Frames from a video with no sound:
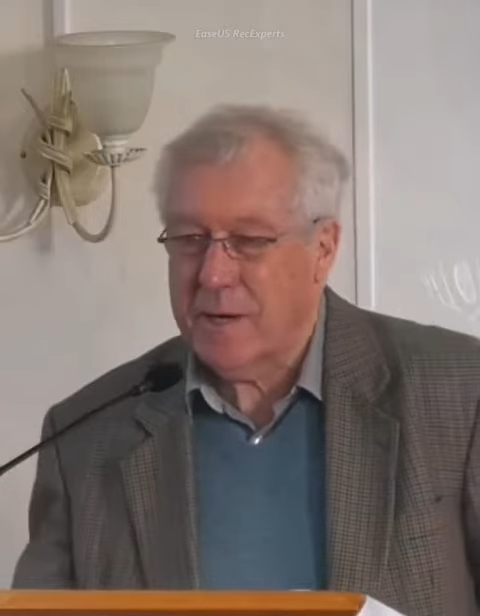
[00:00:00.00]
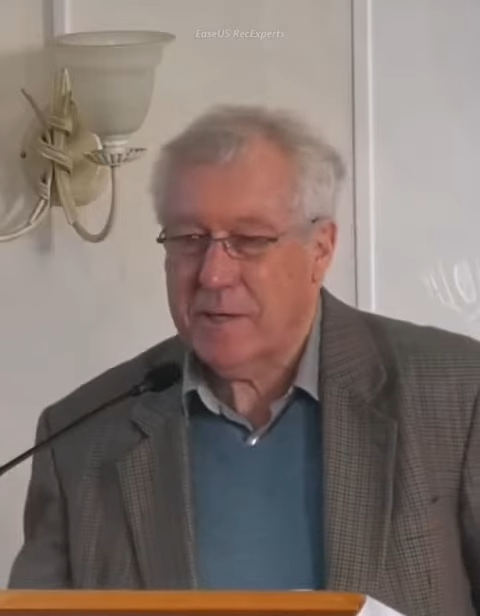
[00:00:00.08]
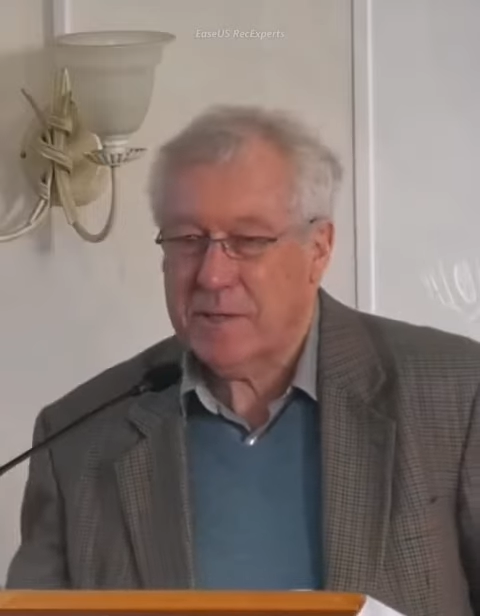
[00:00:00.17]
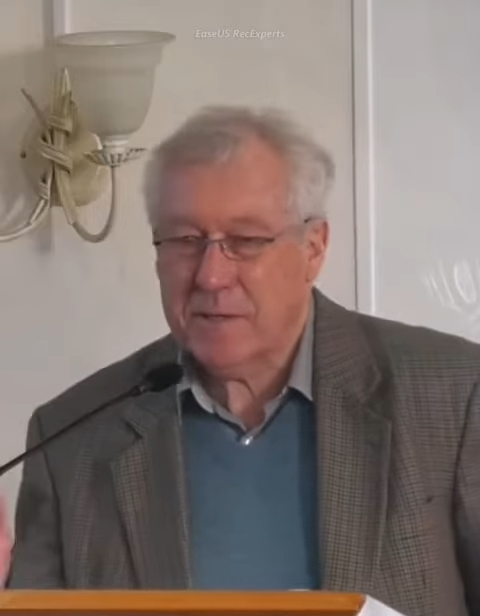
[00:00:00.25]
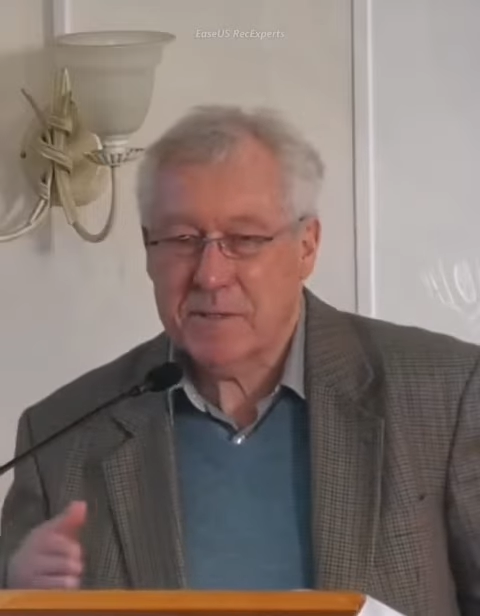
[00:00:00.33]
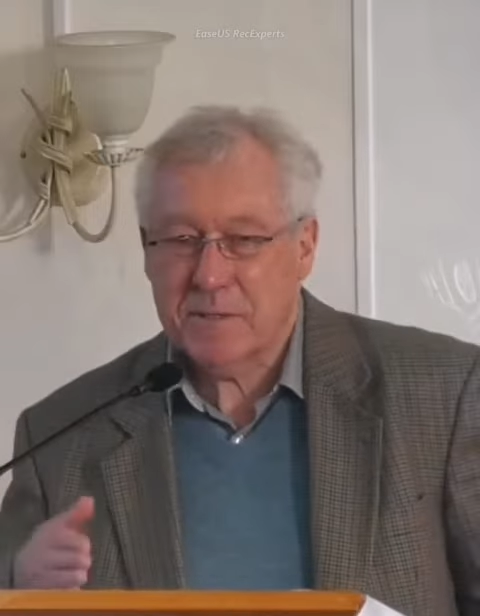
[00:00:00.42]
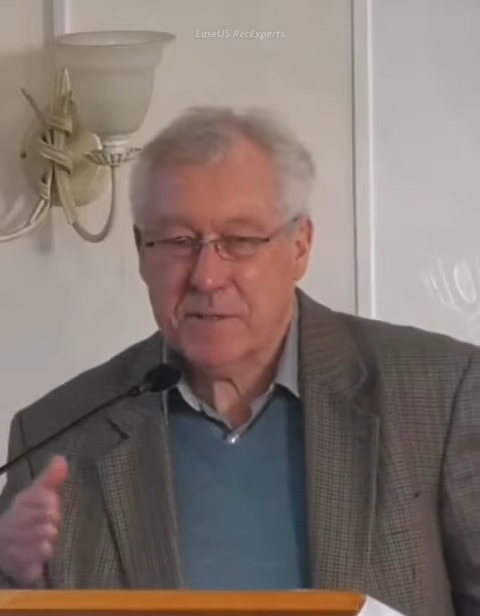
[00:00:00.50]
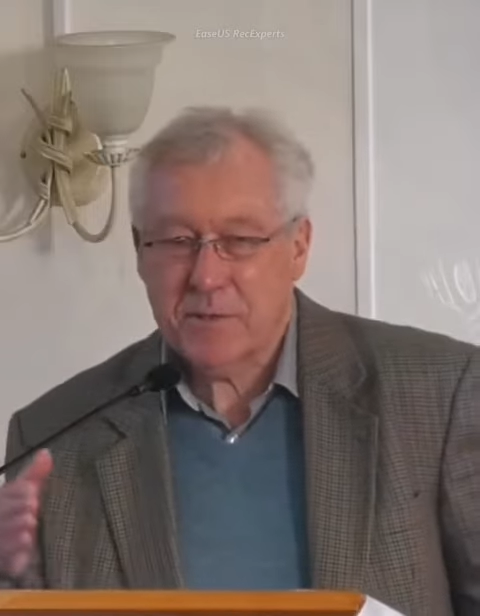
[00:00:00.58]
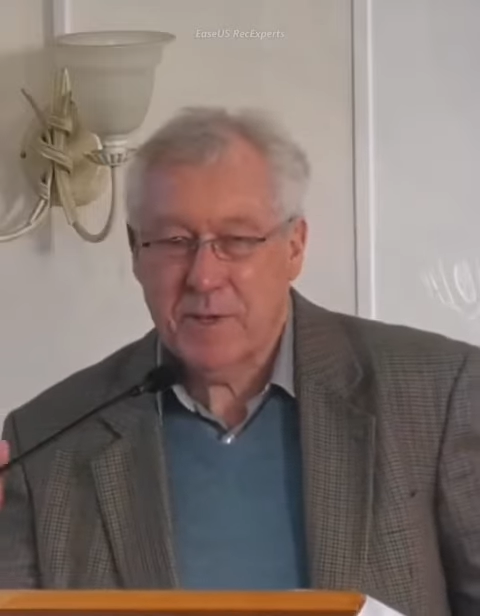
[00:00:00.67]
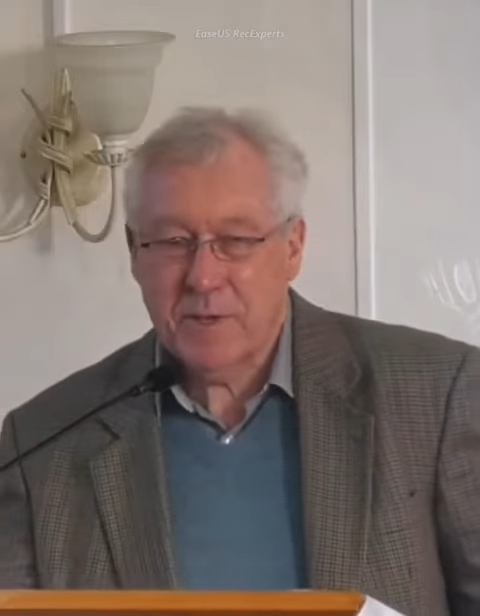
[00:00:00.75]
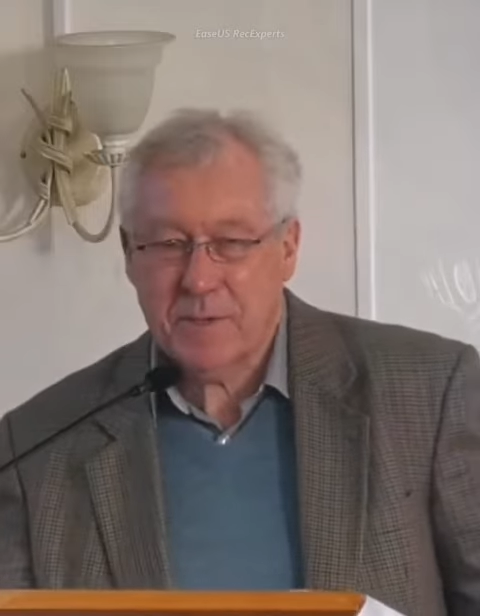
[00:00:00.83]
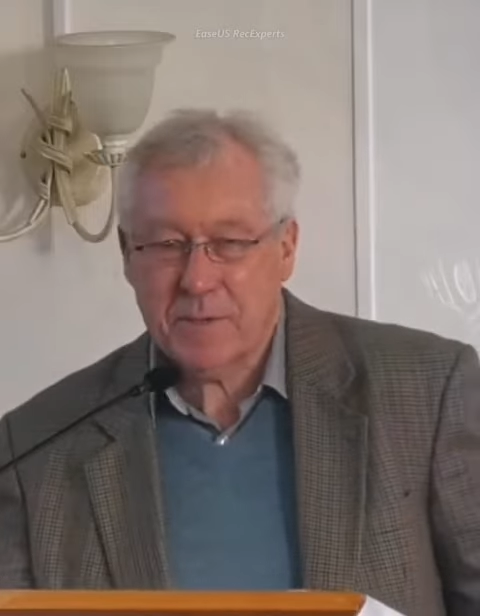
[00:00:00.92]
it shows that
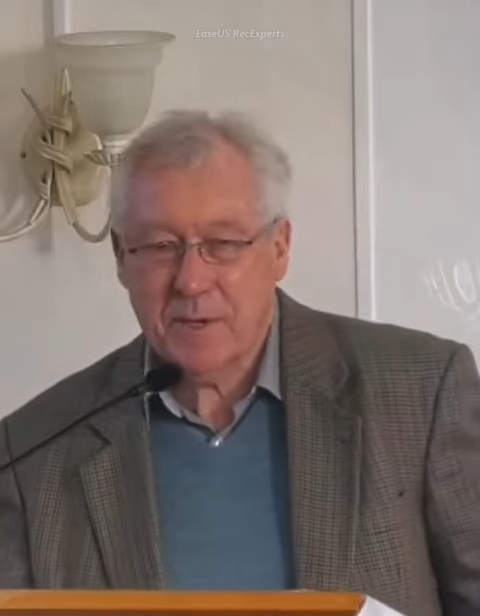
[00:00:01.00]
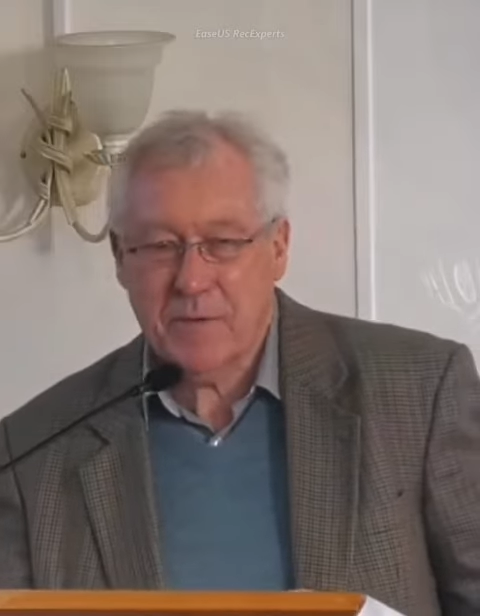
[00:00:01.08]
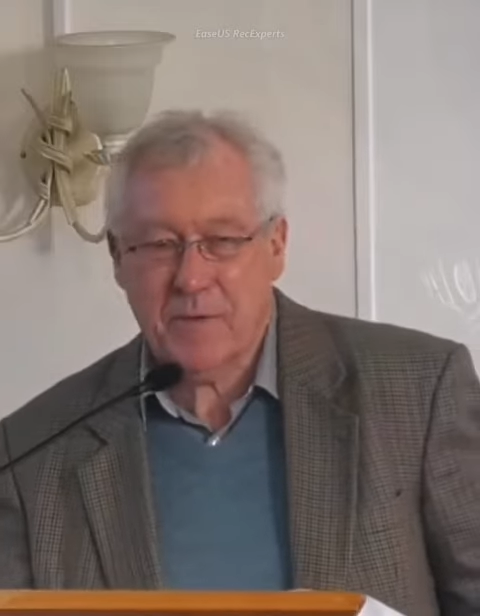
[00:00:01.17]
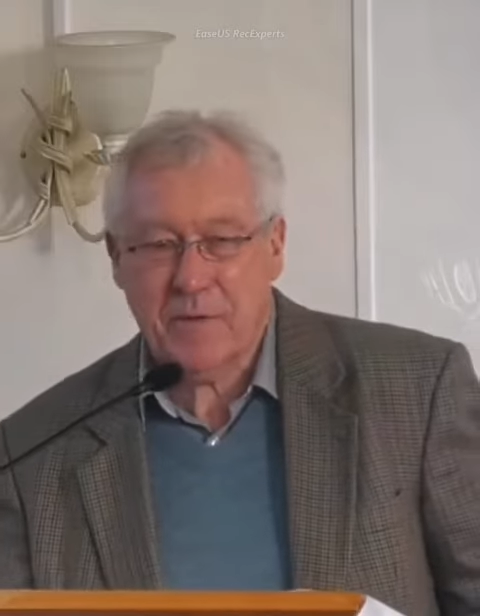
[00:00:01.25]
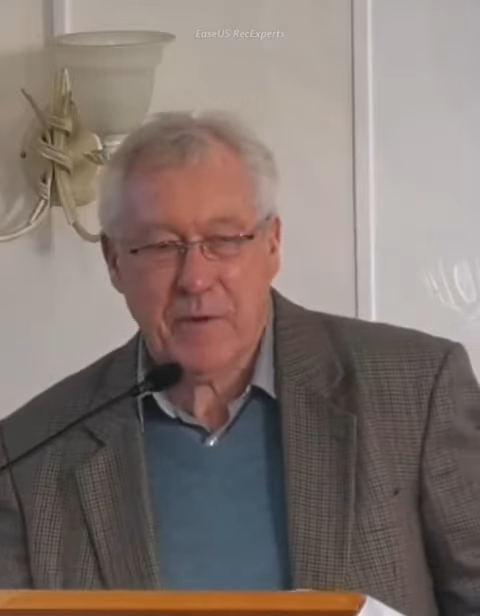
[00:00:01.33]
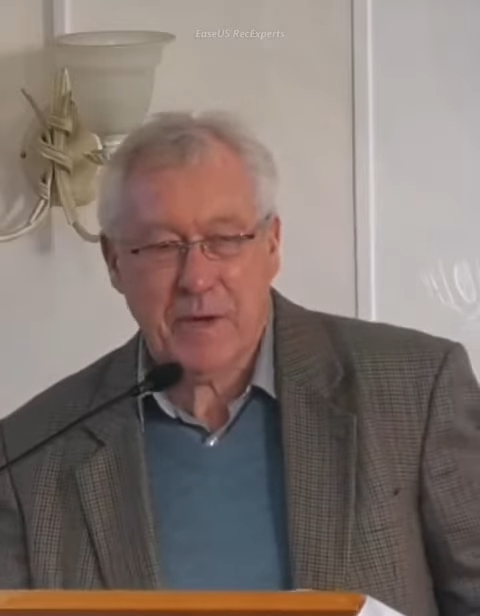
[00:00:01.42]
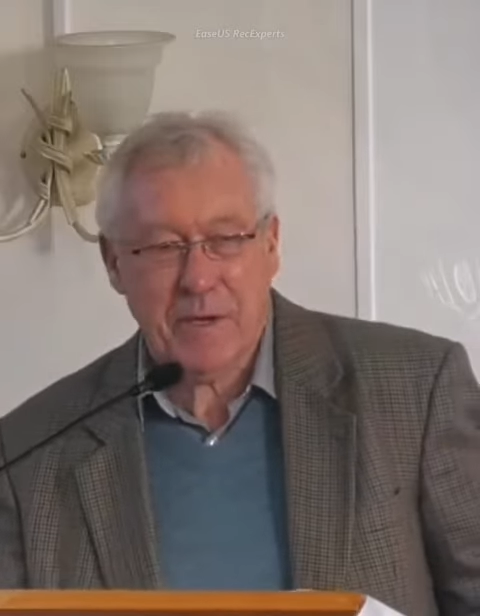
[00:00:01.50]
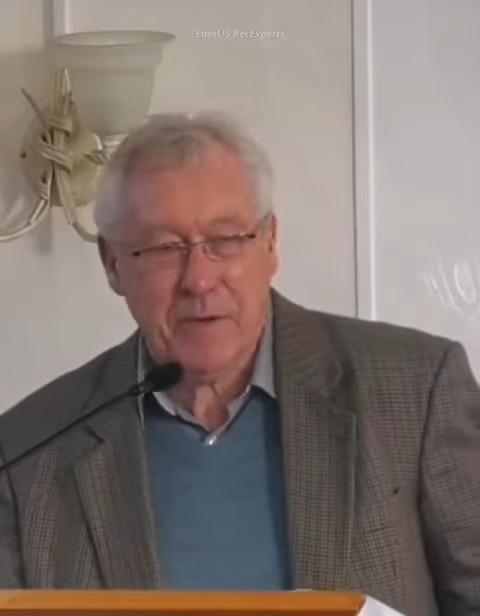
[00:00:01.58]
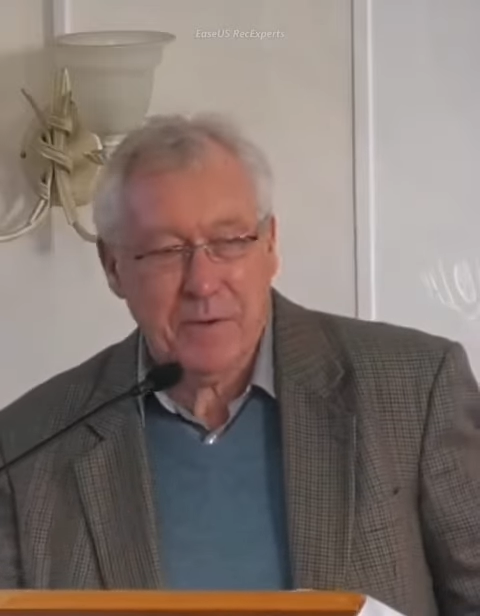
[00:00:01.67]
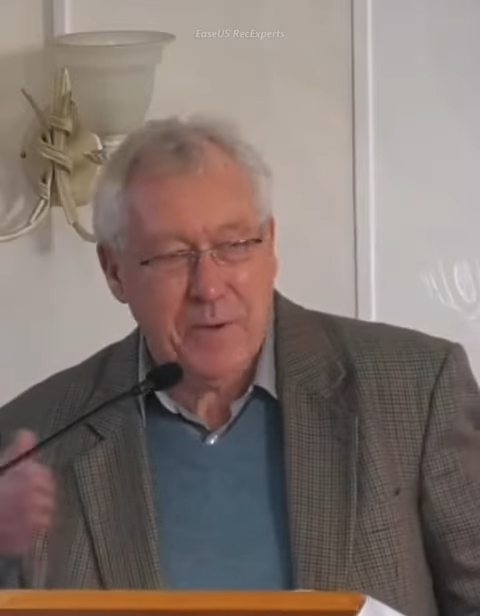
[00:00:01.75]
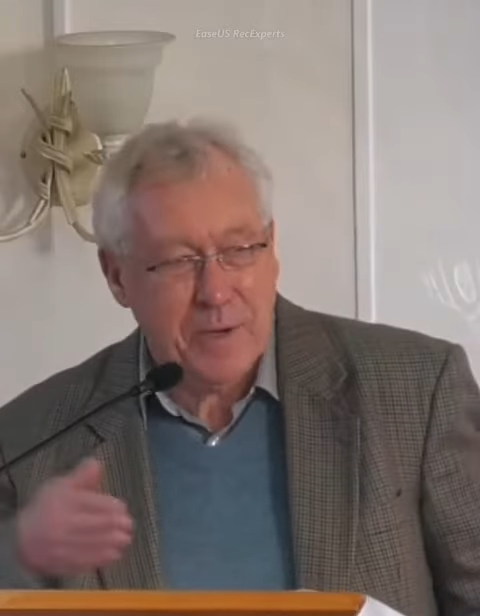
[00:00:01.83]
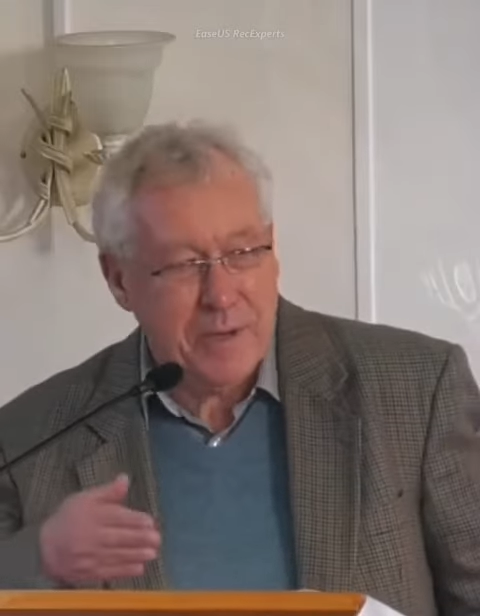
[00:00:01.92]
you are COVID free and
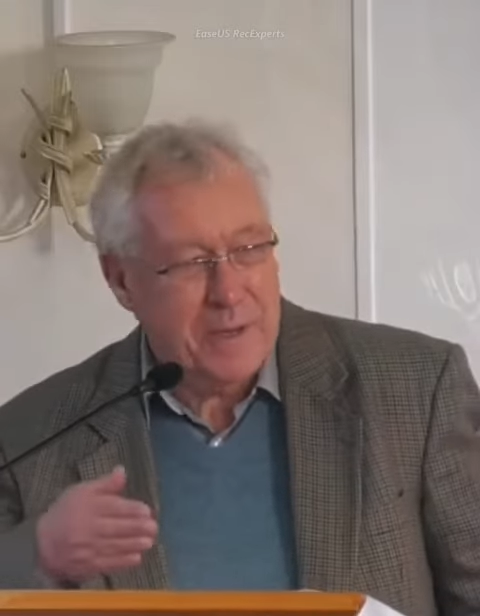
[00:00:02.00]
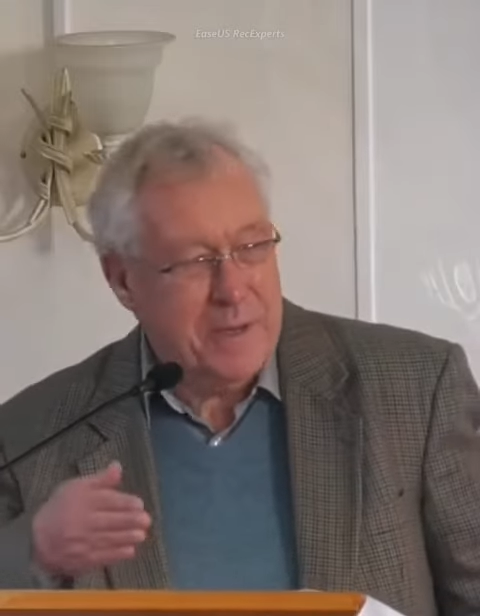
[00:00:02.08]
you are